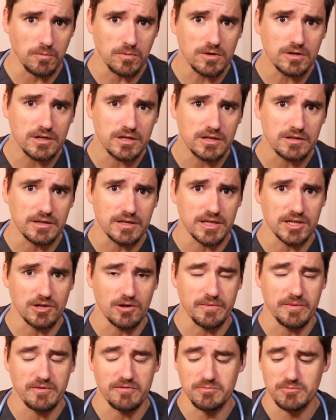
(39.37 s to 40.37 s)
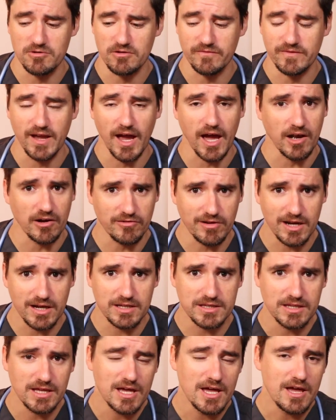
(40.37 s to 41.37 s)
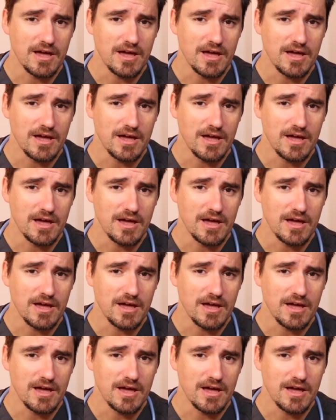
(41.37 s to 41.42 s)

work. You know, they remove cataracts.